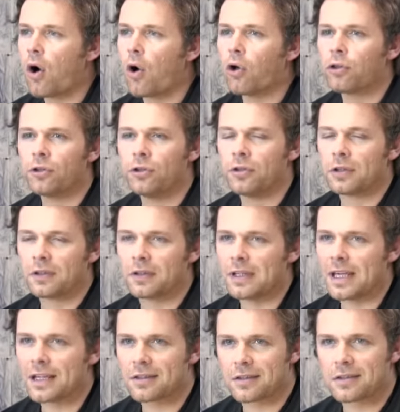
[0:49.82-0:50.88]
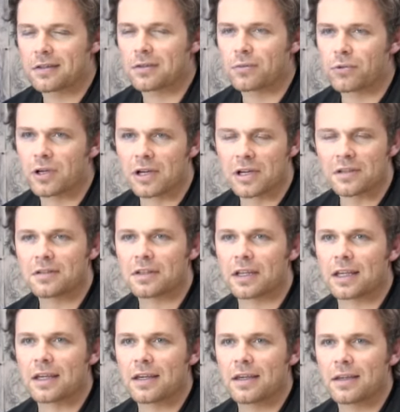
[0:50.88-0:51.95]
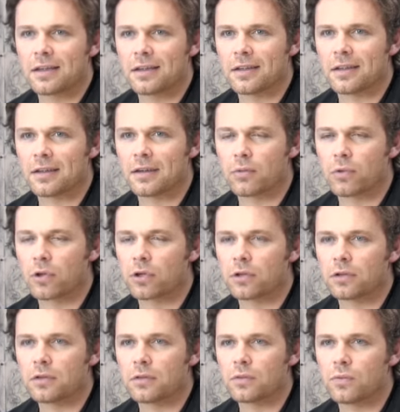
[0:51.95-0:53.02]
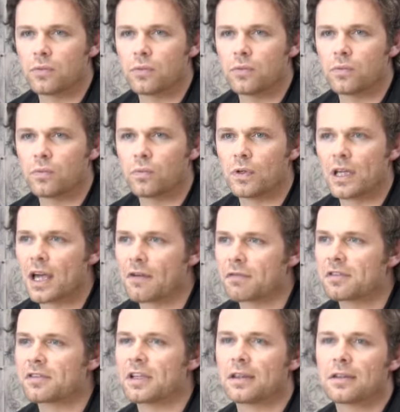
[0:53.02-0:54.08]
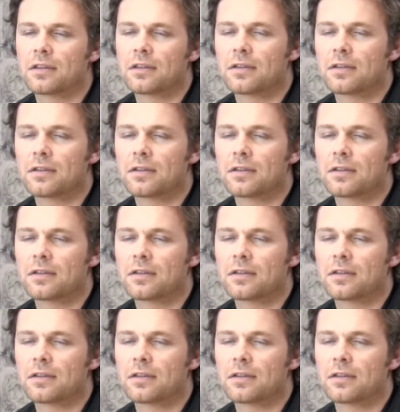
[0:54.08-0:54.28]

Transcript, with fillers: odd yet realistic uh, world, we have set